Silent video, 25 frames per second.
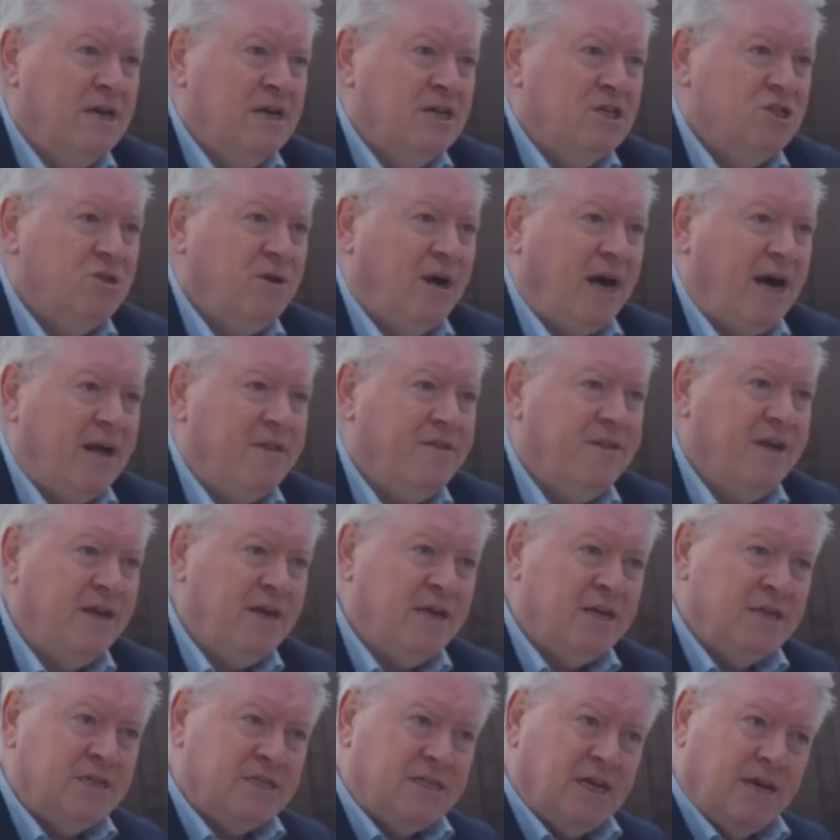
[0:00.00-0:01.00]
So I
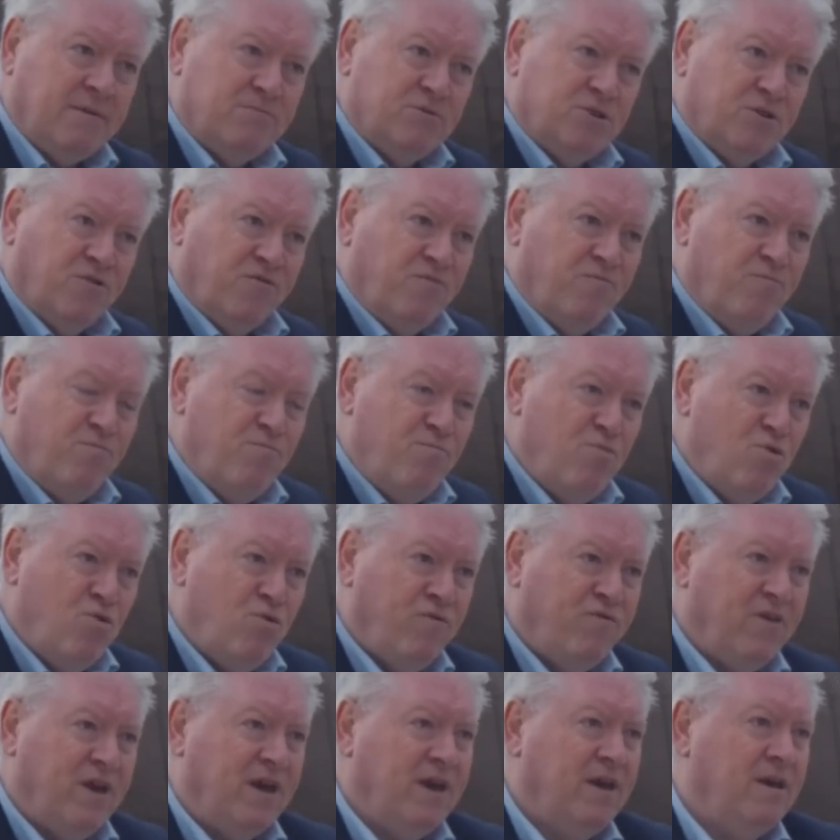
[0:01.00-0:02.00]
think in terms of
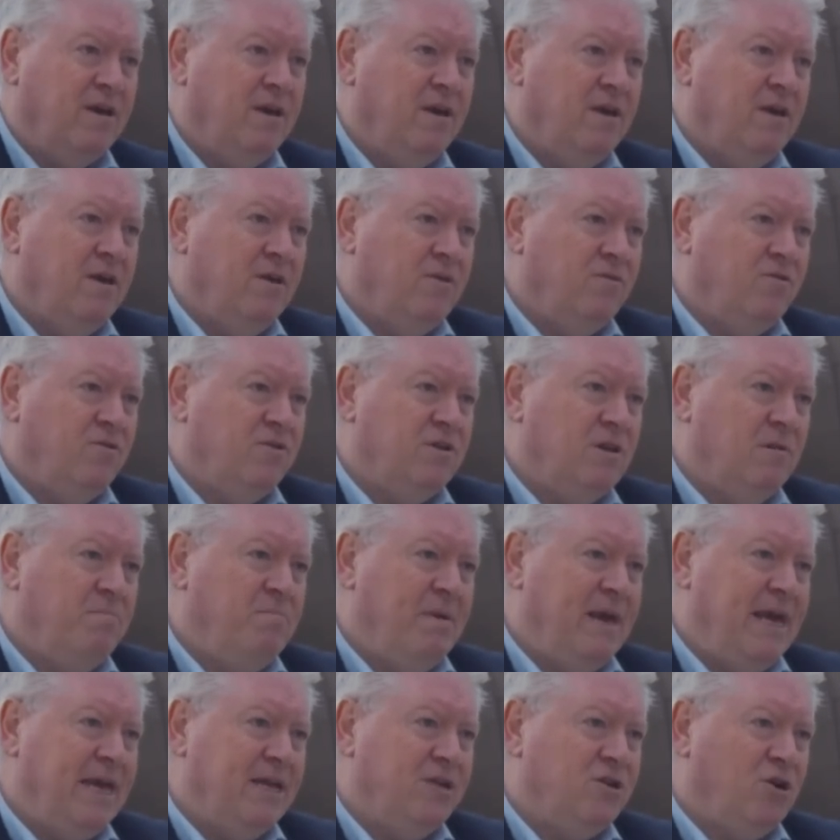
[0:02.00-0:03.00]
moving the
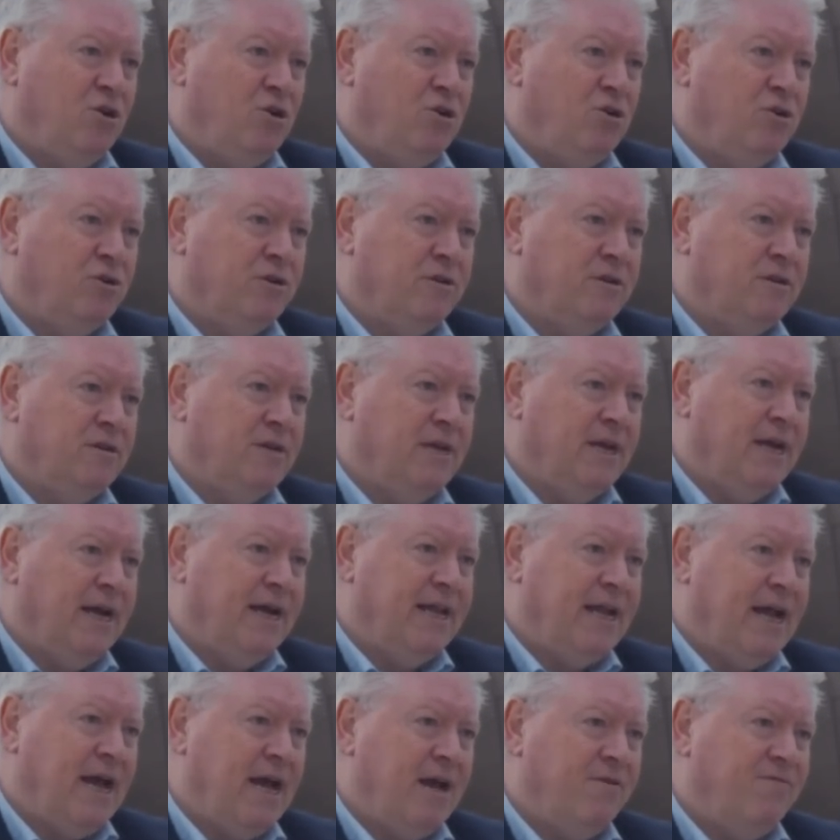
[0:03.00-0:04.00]
debate on
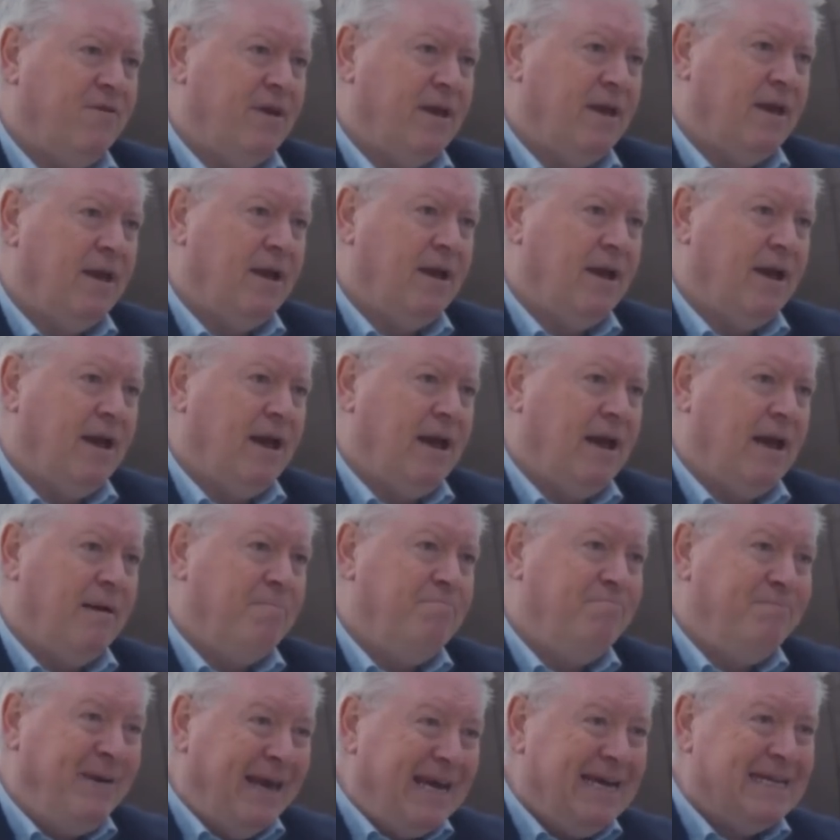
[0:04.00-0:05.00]
and having a
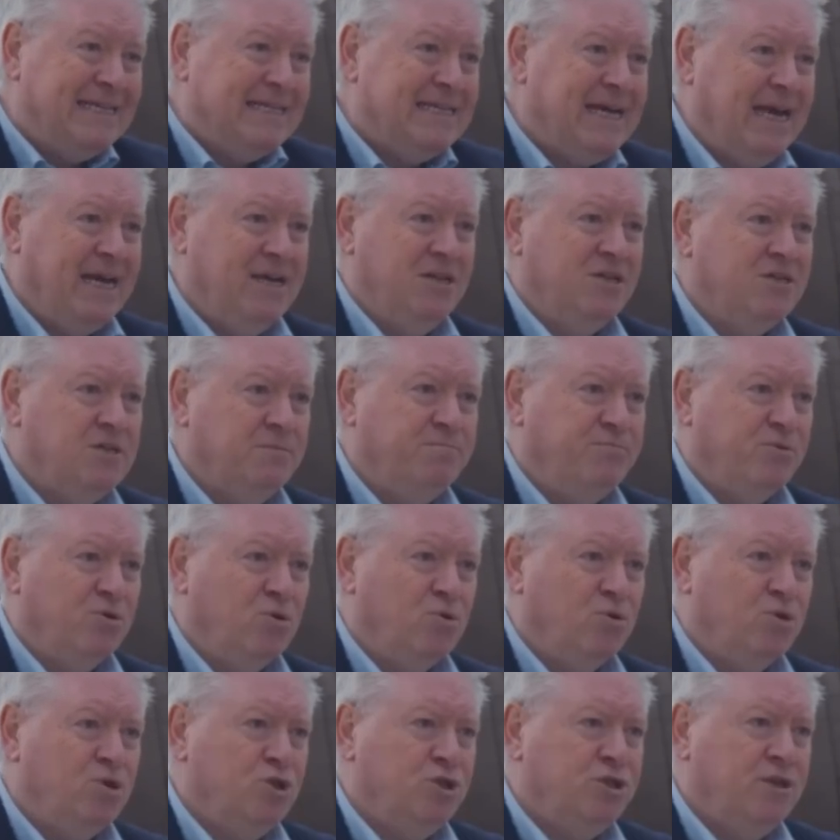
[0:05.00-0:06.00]
big tent
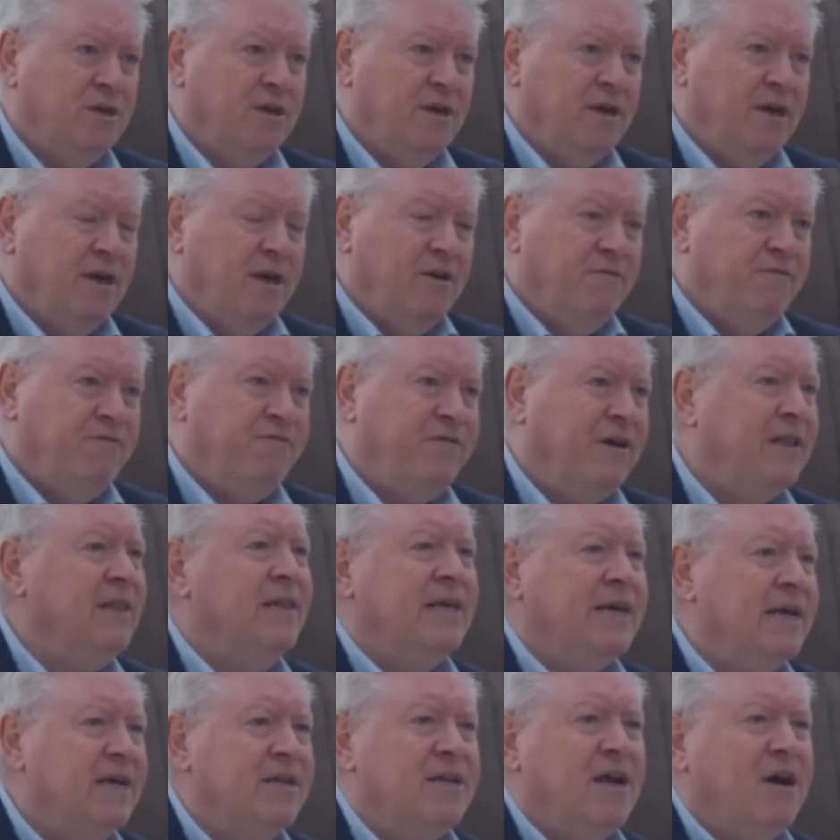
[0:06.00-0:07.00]
approach,
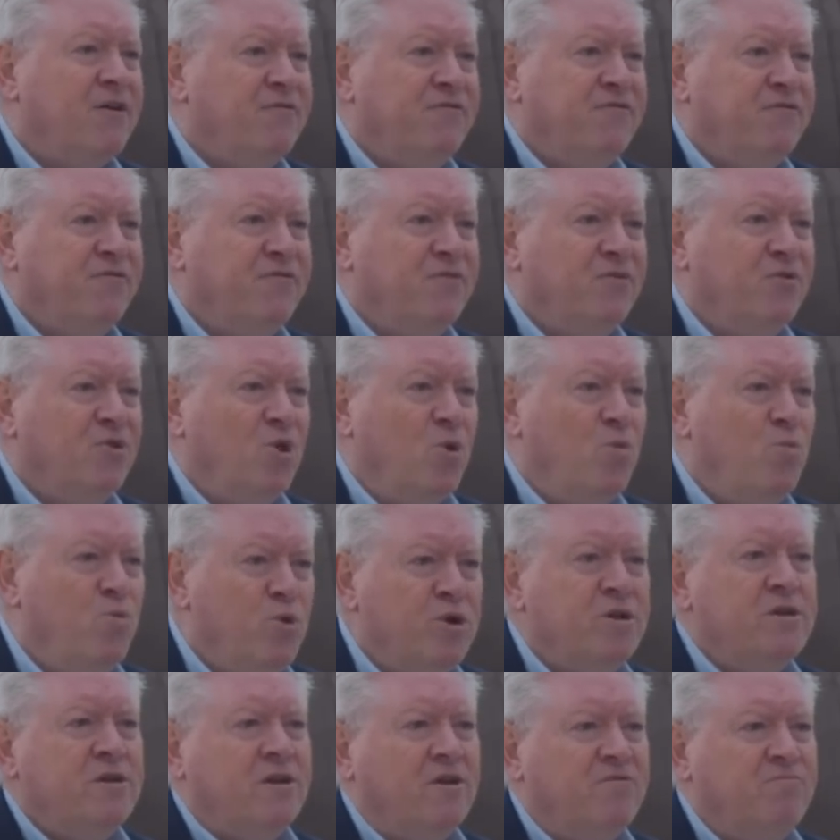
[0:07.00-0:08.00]
funnily enough, there
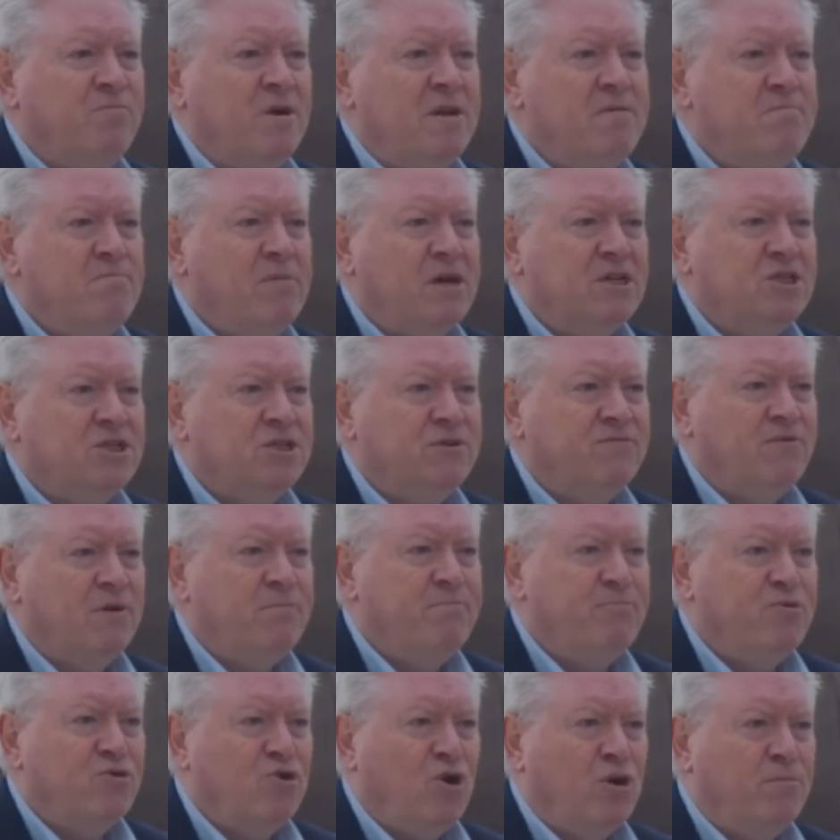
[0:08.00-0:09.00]
wouldn't have been much of a
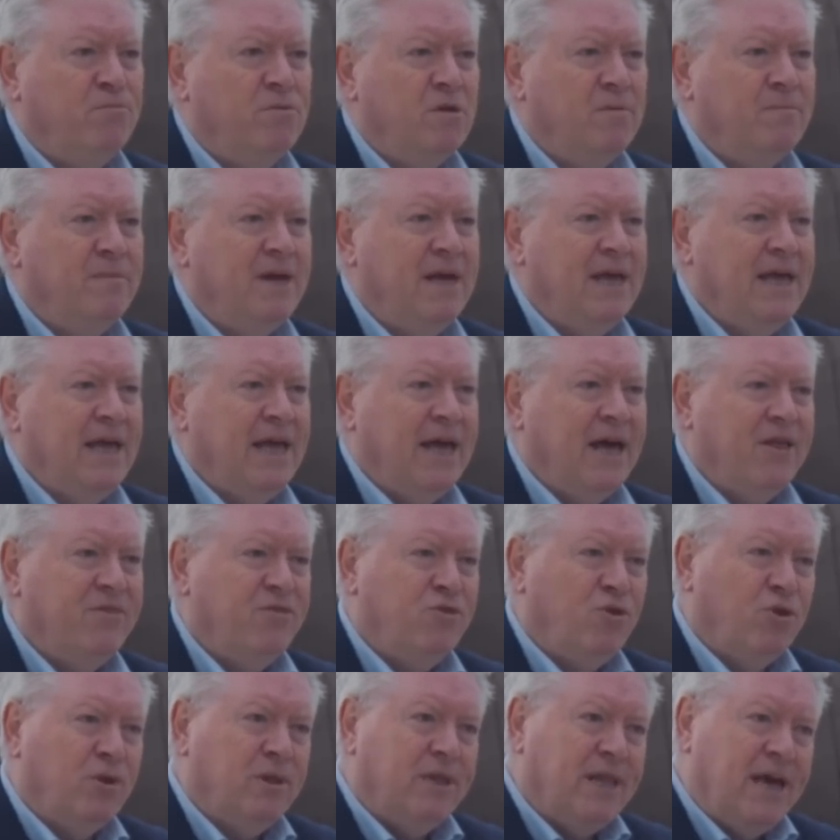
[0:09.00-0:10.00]
problem at
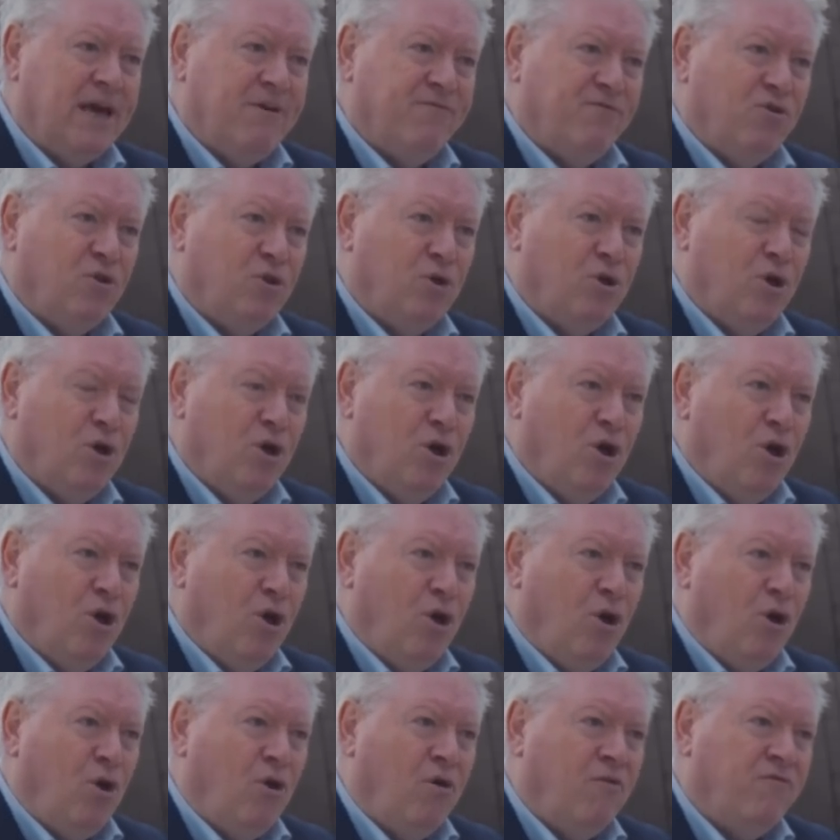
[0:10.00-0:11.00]
the level
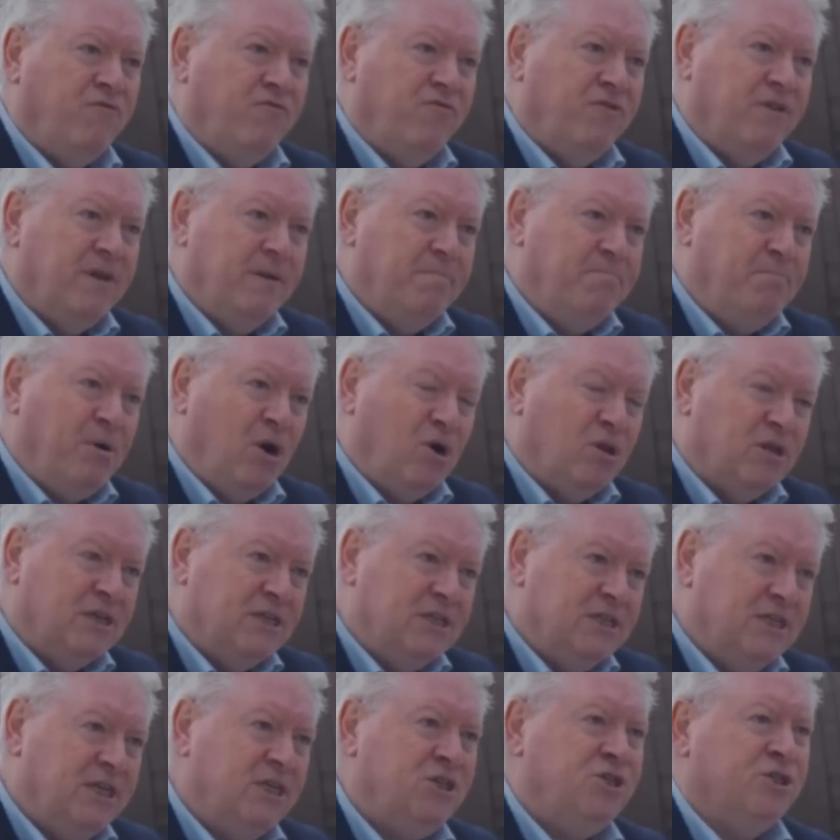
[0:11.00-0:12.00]
of the
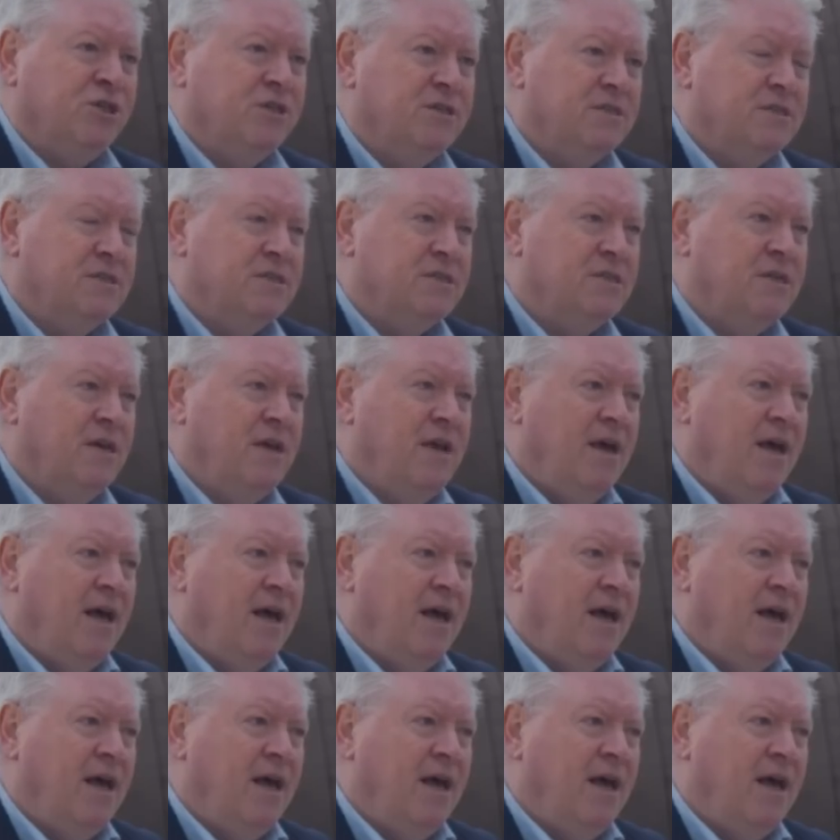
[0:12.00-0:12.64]
politicians.